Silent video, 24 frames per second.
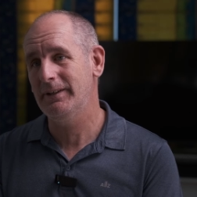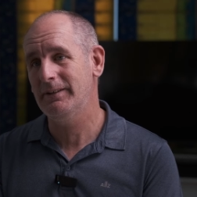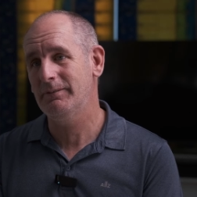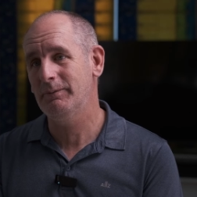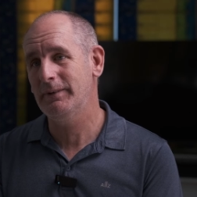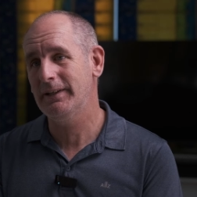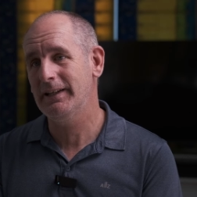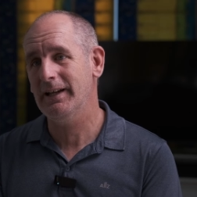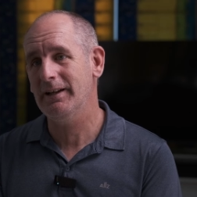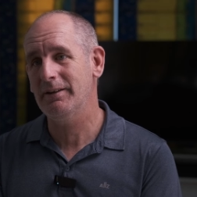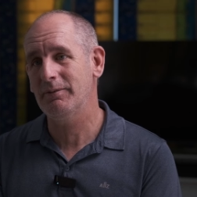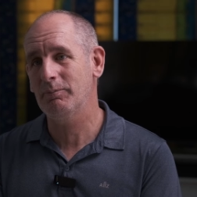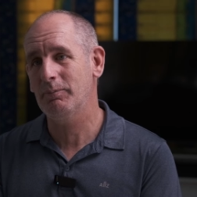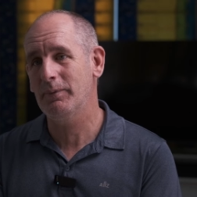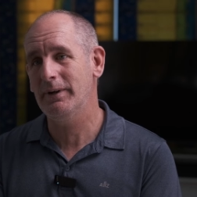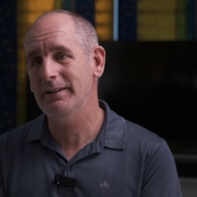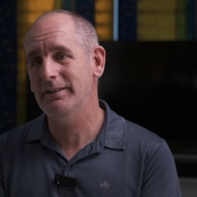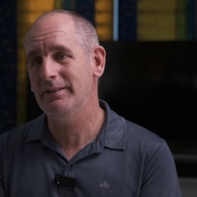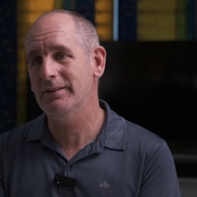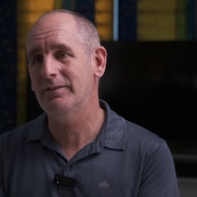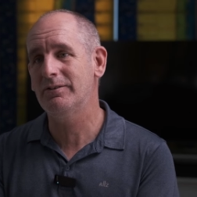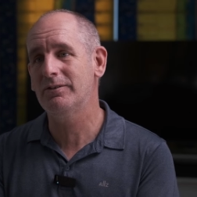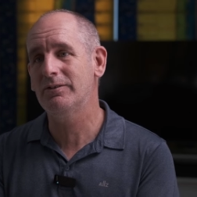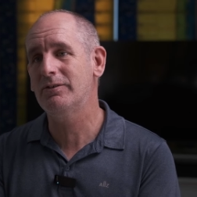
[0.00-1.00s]
we, can't wait
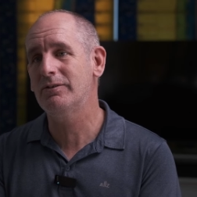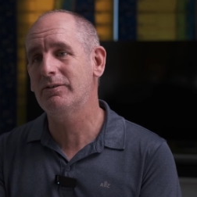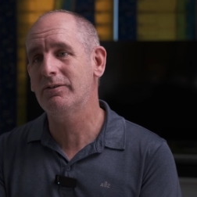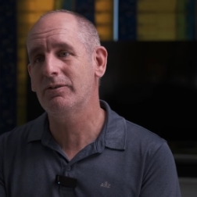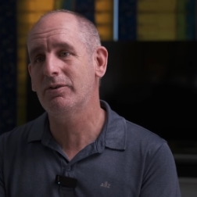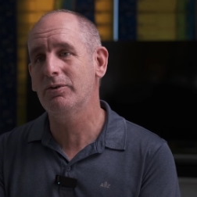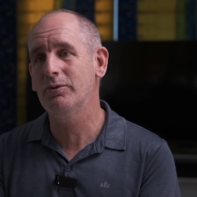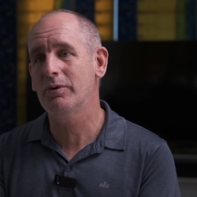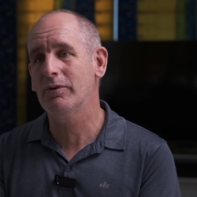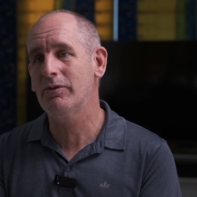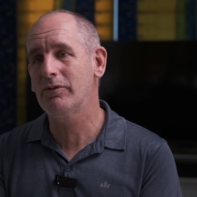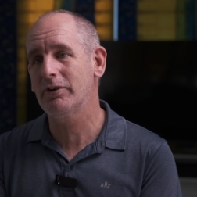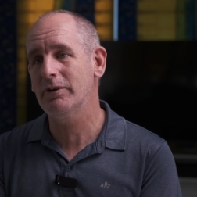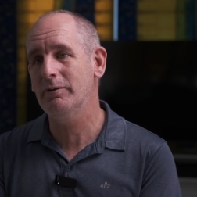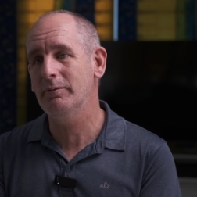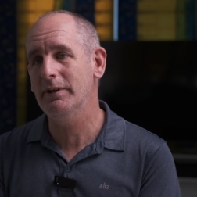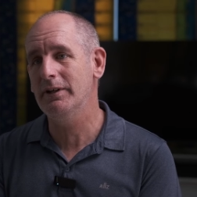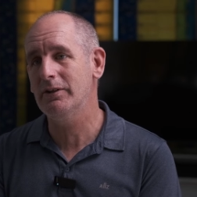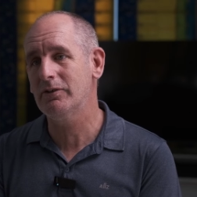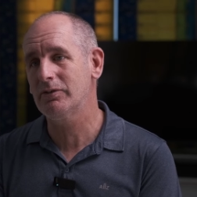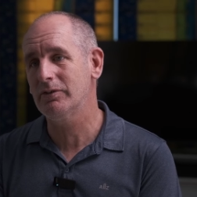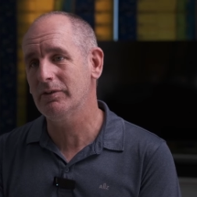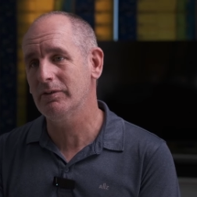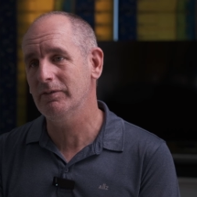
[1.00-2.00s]
the two or three
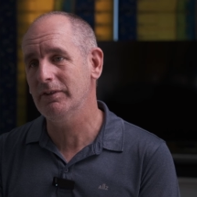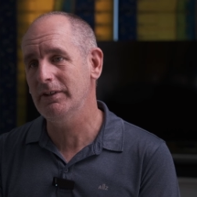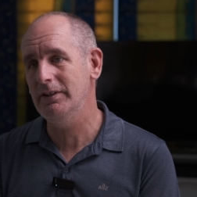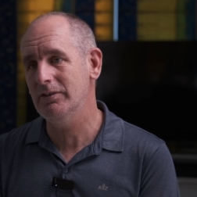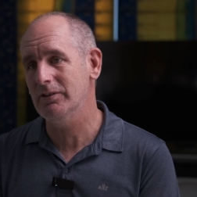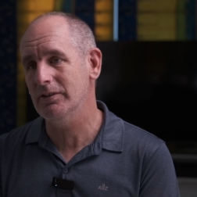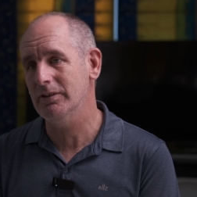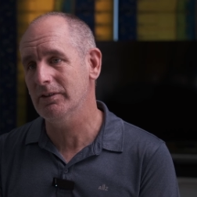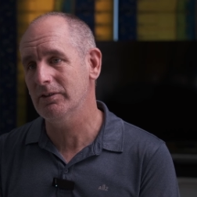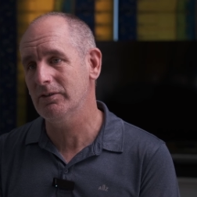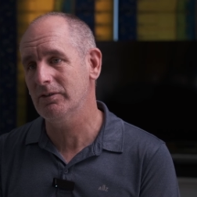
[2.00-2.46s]
weeks for a visa.